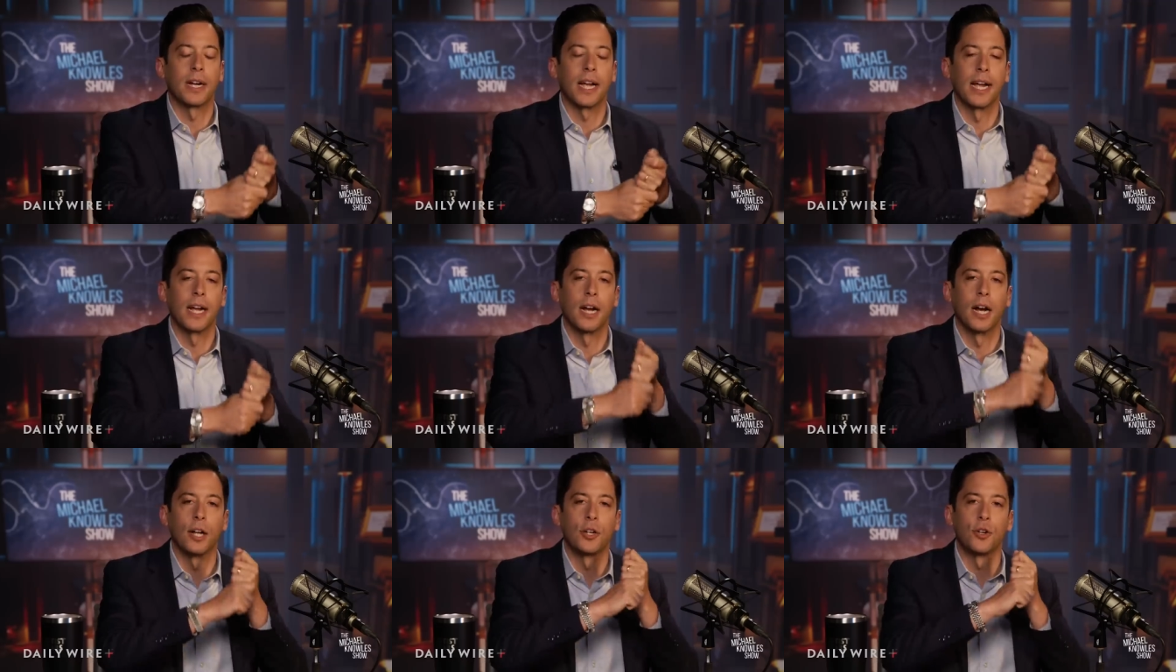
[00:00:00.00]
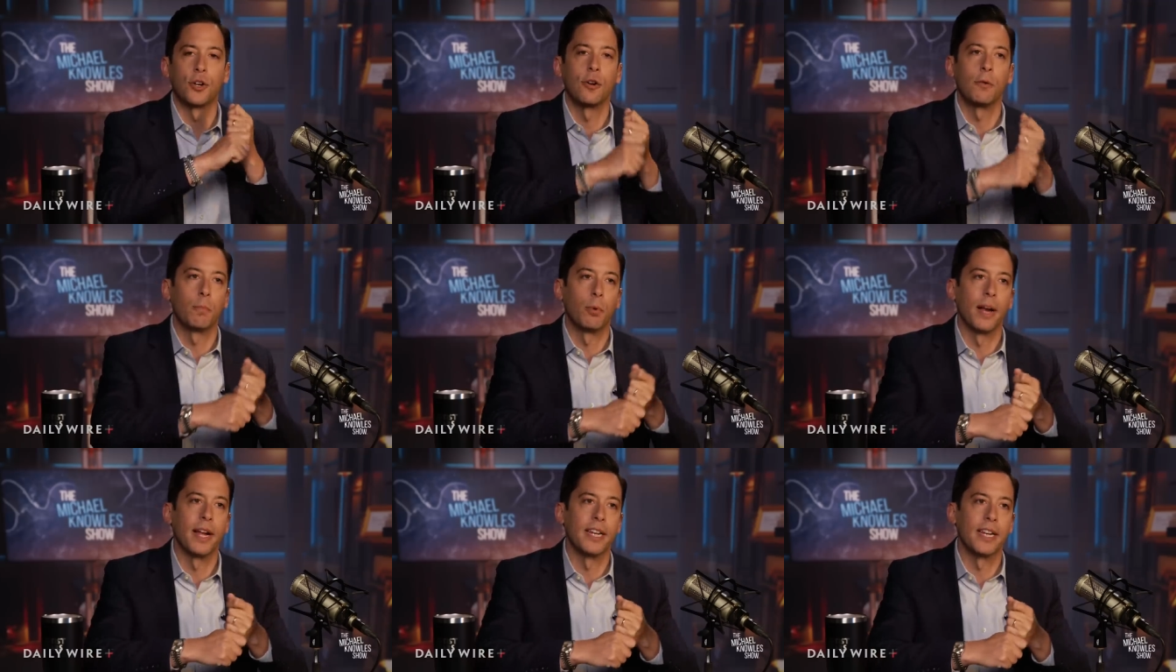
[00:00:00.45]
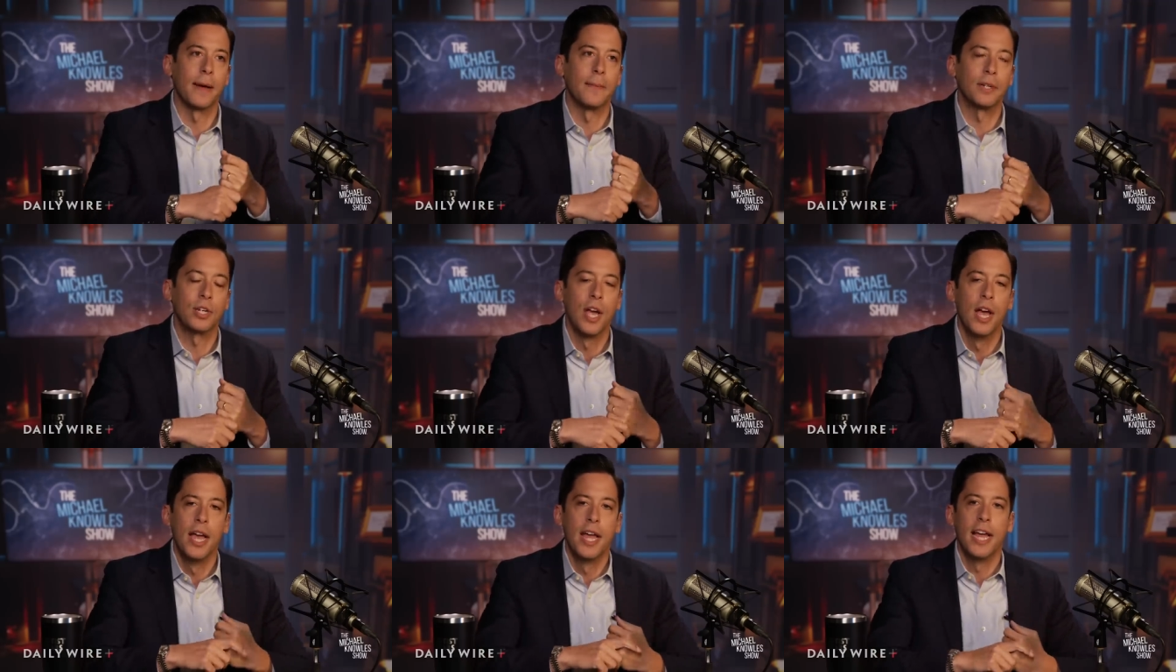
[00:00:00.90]
a concussion or brain
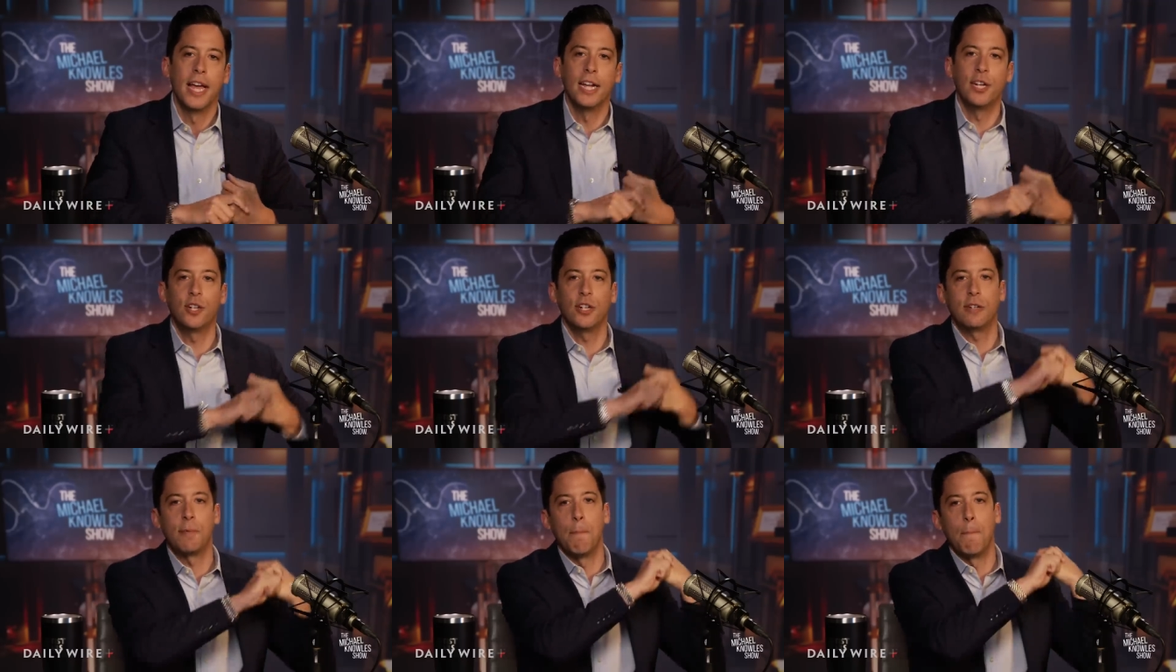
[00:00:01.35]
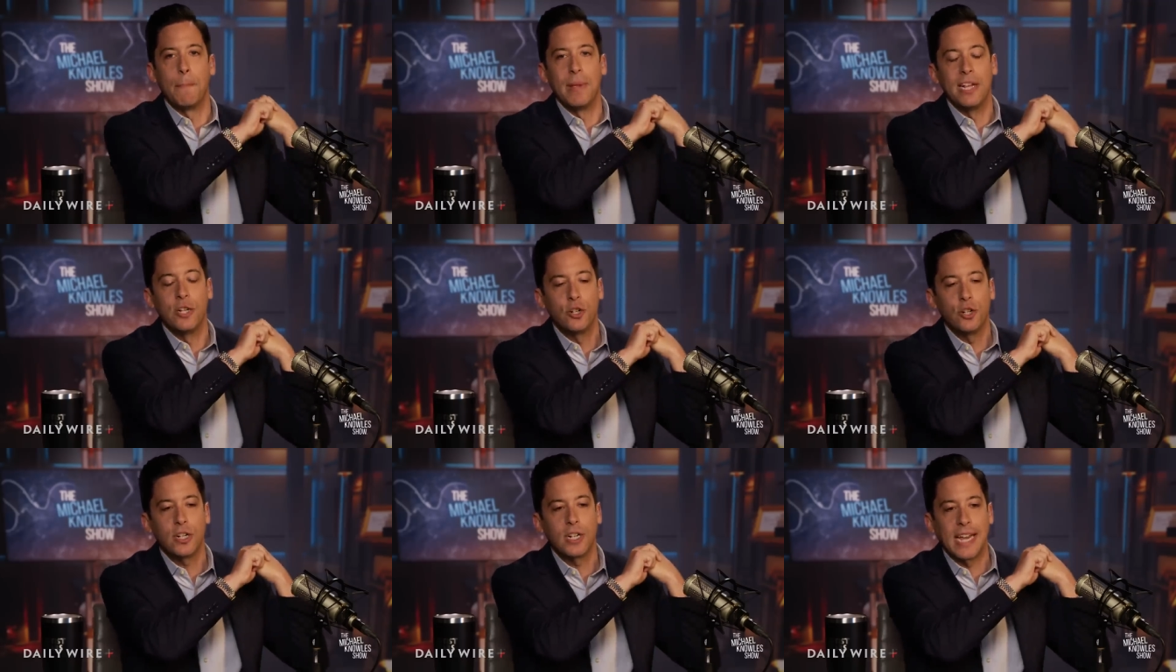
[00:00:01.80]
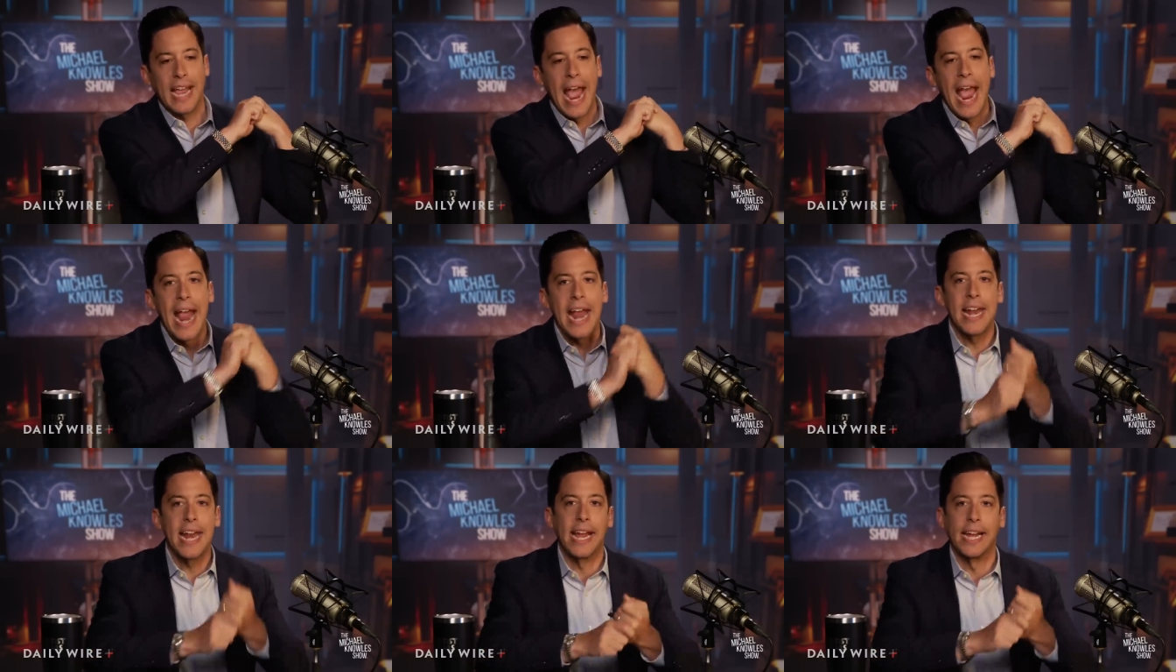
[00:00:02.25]
damage. He's just he's just
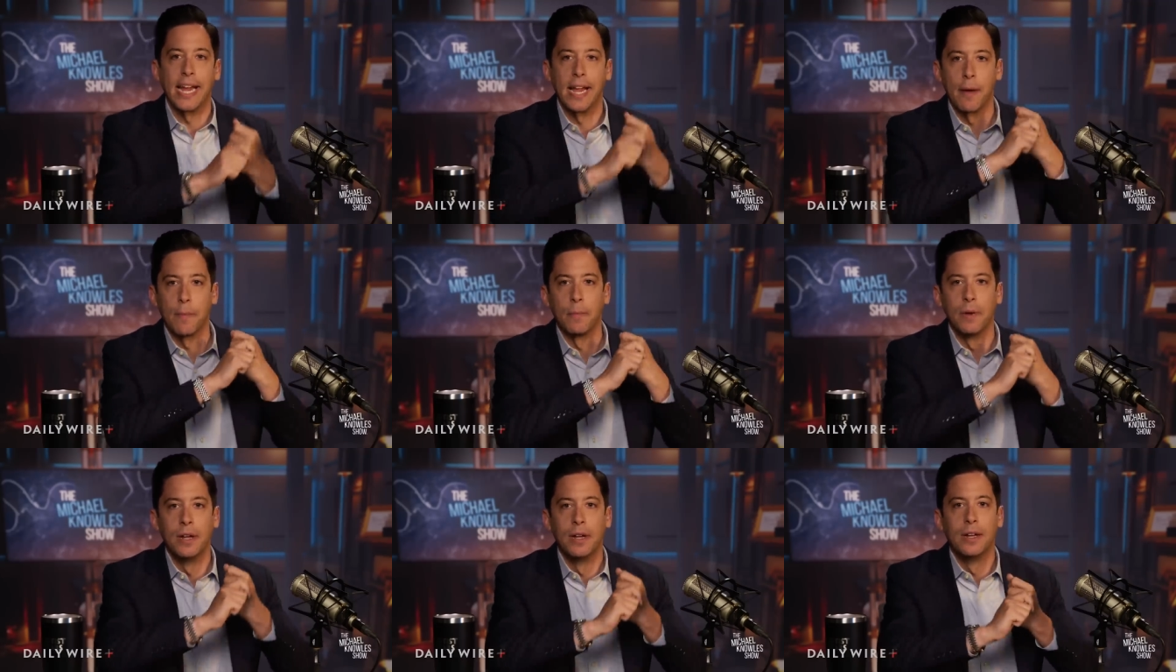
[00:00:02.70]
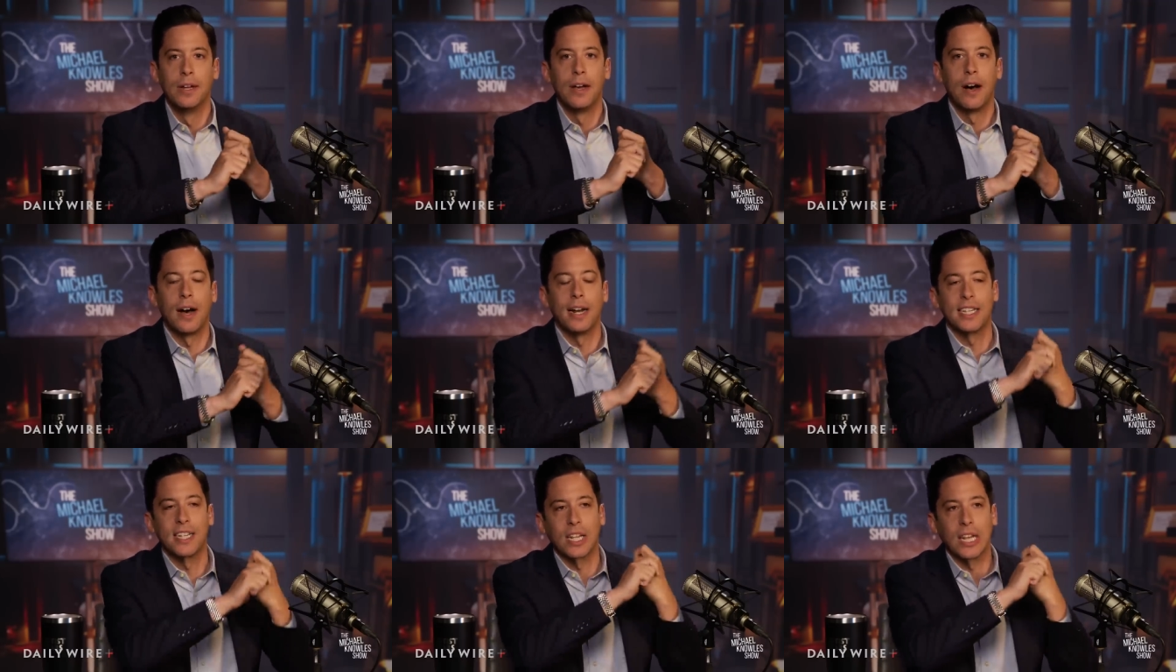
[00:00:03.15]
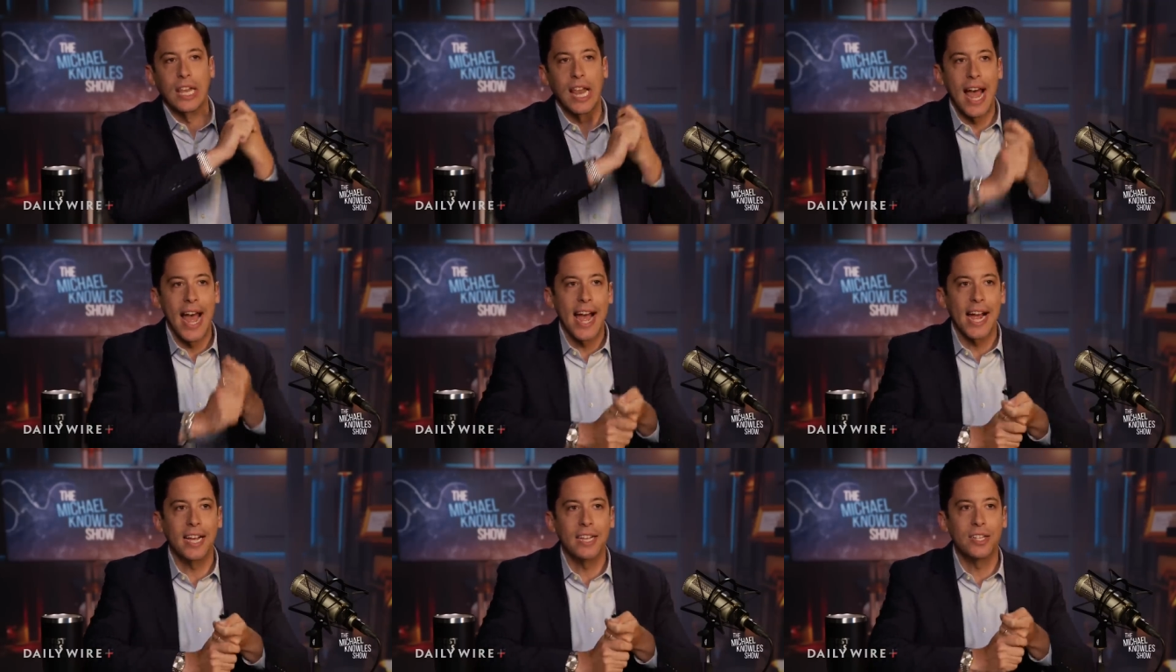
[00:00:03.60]
caning him on his
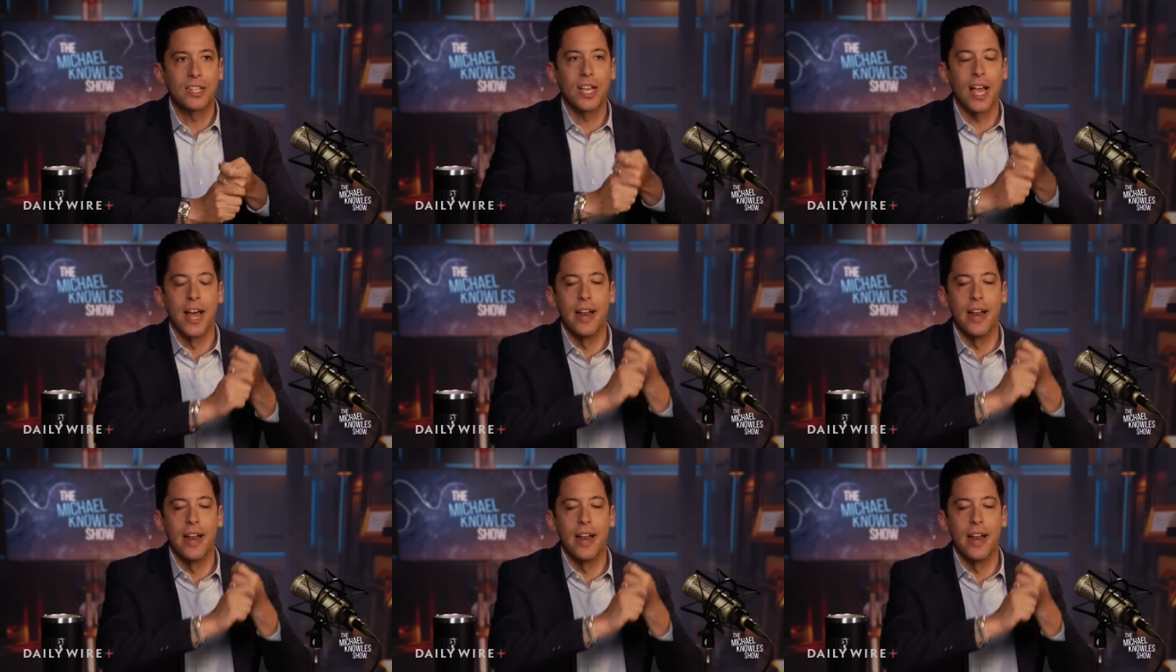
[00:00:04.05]
legs